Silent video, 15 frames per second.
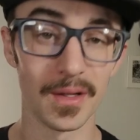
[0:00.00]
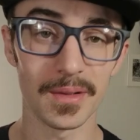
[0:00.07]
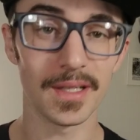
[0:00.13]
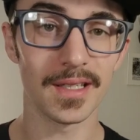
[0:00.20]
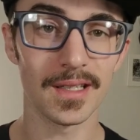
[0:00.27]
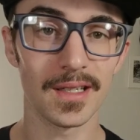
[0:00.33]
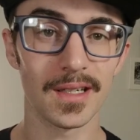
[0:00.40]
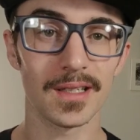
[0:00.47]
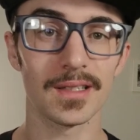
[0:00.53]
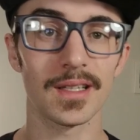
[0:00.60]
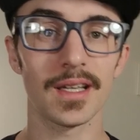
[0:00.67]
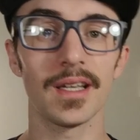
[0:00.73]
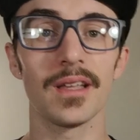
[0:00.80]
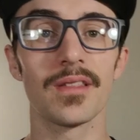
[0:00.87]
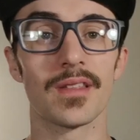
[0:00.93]
coding all
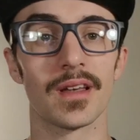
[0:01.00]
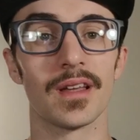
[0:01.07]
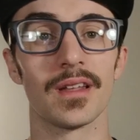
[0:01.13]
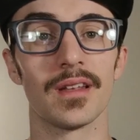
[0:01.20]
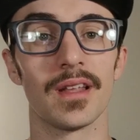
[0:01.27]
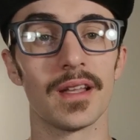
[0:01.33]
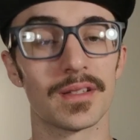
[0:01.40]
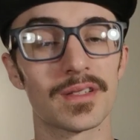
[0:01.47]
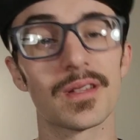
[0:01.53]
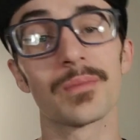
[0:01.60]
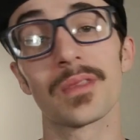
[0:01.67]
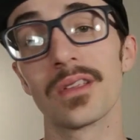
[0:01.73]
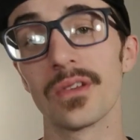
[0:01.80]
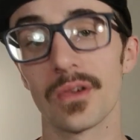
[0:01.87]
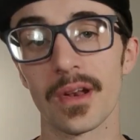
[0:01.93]
day then it's
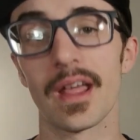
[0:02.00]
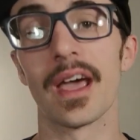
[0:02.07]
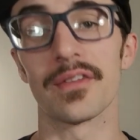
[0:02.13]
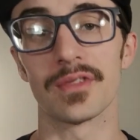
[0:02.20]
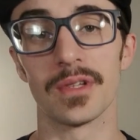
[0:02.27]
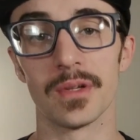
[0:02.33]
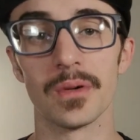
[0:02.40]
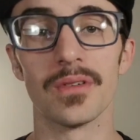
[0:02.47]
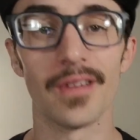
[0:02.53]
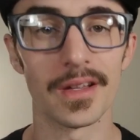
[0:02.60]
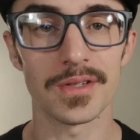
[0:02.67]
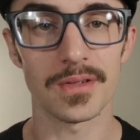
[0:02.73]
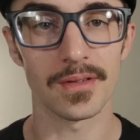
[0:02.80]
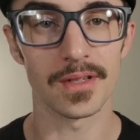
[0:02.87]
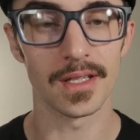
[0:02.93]
something you're going to have to do
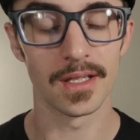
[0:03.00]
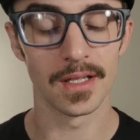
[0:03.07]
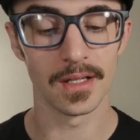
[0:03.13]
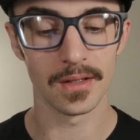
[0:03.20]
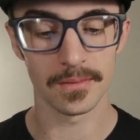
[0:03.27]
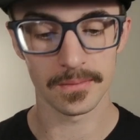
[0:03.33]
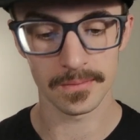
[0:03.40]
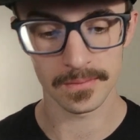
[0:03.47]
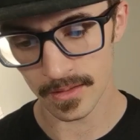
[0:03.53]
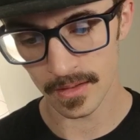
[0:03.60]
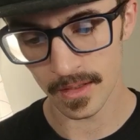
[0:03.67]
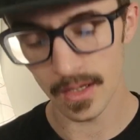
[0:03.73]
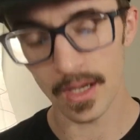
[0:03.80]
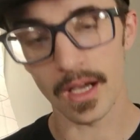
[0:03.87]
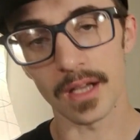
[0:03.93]
eventually
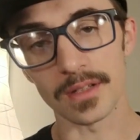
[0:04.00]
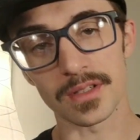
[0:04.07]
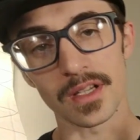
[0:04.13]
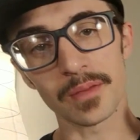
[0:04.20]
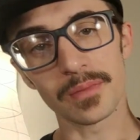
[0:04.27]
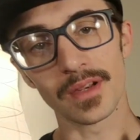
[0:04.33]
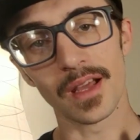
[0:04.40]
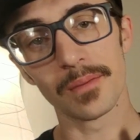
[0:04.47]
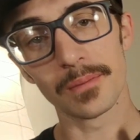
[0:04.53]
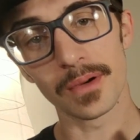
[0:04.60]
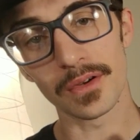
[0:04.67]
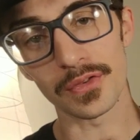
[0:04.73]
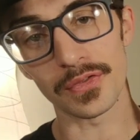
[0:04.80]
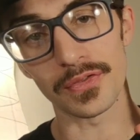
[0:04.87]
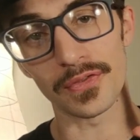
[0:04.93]
and tip
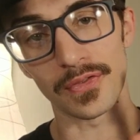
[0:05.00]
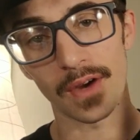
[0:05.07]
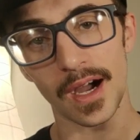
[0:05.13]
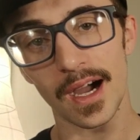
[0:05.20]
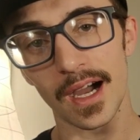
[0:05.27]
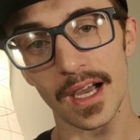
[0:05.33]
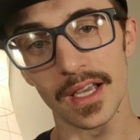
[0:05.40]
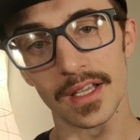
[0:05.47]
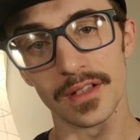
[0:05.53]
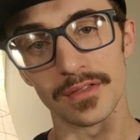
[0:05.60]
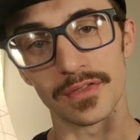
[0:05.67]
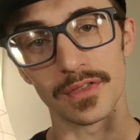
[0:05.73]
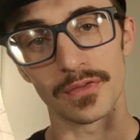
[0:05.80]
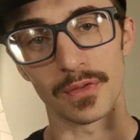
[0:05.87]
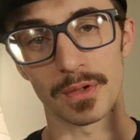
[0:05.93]
number
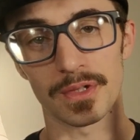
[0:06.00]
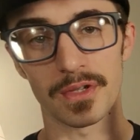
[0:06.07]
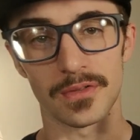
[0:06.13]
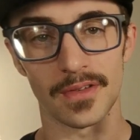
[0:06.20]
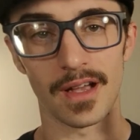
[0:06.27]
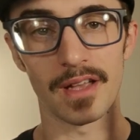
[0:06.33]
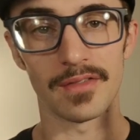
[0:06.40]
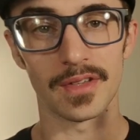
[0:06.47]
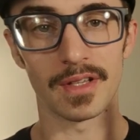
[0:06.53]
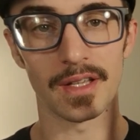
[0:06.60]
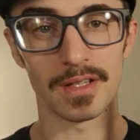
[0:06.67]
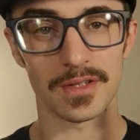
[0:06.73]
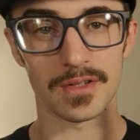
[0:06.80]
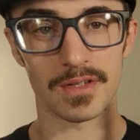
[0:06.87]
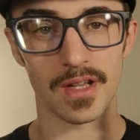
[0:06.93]
five for
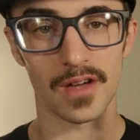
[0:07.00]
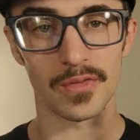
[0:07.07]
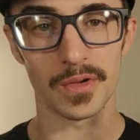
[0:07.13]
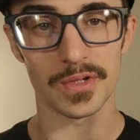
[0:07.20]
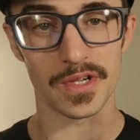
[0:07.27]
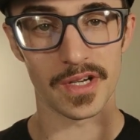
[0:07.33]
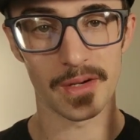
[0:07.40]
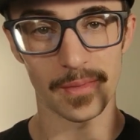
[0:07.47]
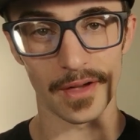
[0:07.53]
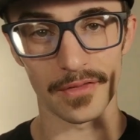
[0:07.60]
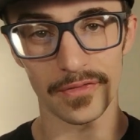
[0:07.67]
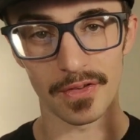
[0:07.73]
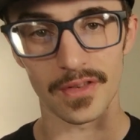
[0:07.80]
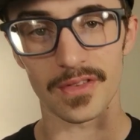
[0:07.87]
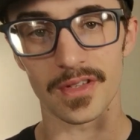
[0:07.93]
surviving as a software engineer,
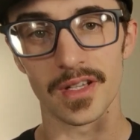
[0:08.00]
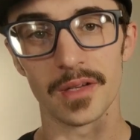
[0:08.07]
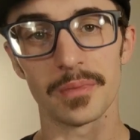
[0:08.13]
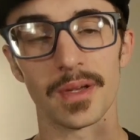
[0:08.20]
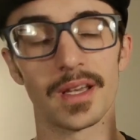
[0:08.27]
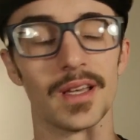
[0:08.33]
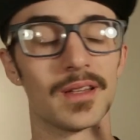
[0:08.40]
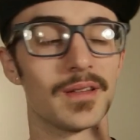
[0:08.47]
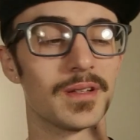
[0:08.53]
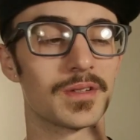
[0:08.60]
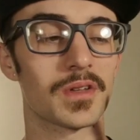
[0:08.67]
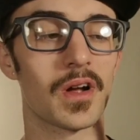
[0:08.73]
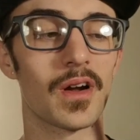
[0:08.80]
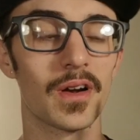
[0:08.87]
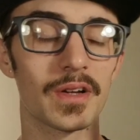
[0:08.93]
my fifth tip, and
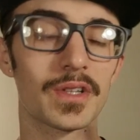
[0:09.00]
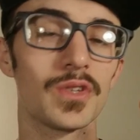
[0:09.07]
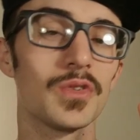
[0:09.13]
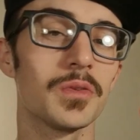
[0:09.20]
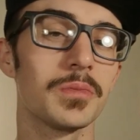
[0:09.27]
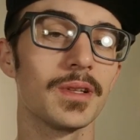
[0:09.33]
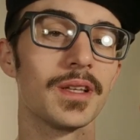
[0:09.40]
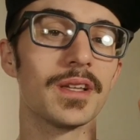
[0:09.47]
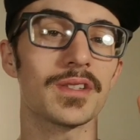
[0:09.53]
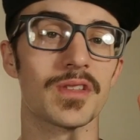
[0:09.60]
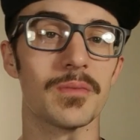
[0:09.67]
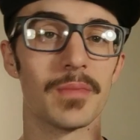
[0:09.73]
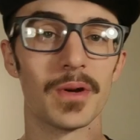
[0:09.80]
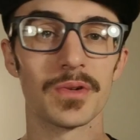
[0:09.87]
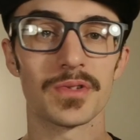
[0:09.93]
this arguably
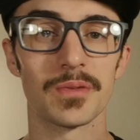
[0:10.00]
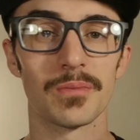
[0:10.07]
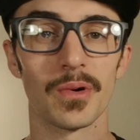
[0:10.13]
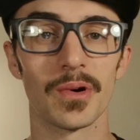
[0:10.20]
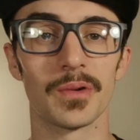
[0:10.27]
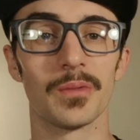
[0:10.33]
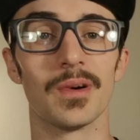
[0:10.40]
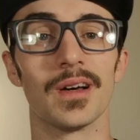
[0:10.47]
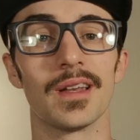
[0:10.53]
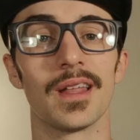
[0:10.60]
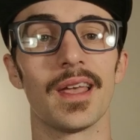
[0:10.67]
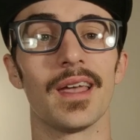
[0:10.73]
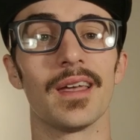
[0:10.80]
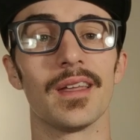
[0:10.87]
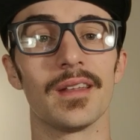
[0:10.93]
is the most important
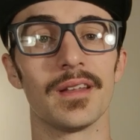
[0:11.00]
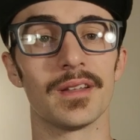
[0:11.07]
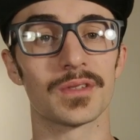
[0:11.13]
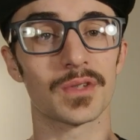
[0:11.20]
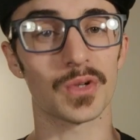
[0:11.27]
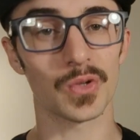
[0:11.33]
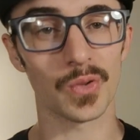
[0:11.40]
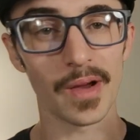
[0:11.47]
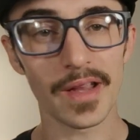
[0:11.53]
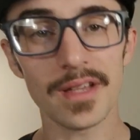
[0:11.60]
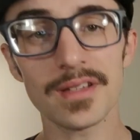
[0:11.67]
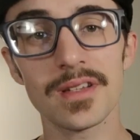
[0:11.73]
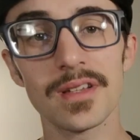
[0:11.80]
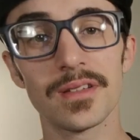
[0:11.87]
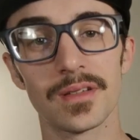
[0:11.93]
one, and it's
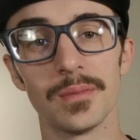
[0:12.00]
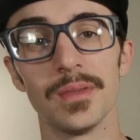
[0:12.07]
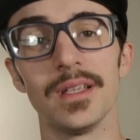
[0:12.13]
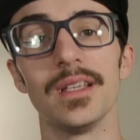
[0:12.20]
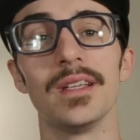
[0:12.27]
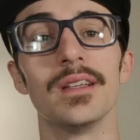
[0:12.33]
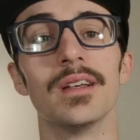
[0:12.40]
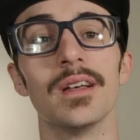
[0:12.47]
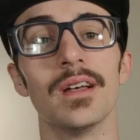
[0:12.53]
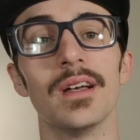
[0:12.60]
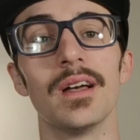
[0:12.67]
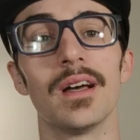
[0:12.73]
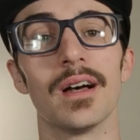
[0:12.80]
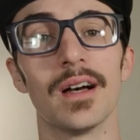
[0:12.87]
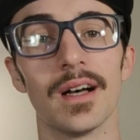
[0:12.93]
crazy to me
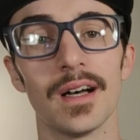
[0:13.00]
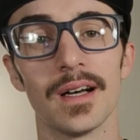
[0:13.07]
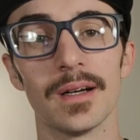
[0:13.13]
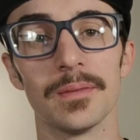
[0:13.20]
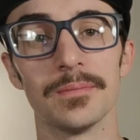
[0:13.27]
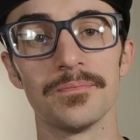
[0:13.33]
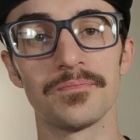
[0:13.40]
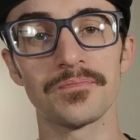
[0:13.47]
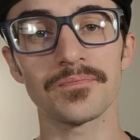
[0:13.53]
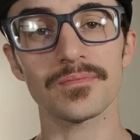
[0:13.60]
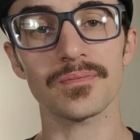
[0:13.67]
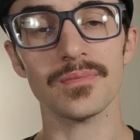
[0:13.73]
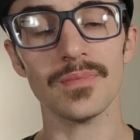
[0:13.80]
um,